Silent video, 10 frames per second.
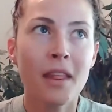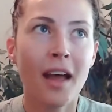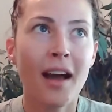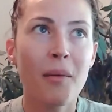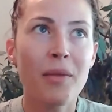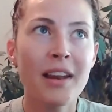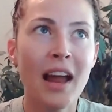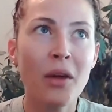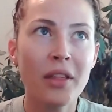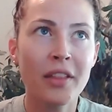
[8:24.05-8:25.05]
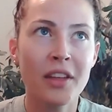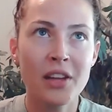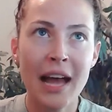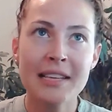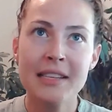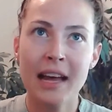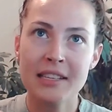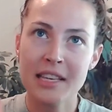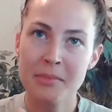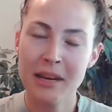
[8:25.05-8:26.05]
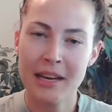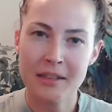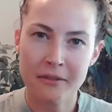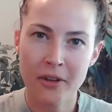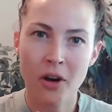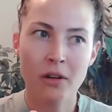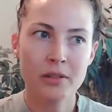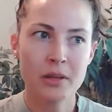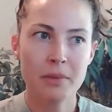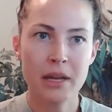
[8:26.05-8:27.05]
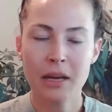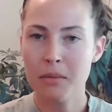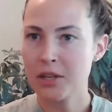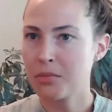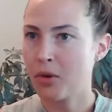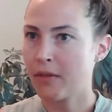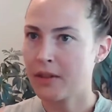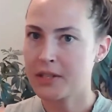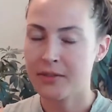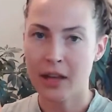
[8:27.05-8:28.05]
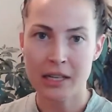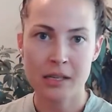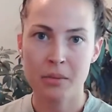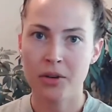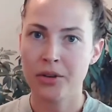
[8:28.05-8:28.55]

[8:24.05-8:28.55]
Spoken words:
now that as the SSP has evolved to being much more of this flexible,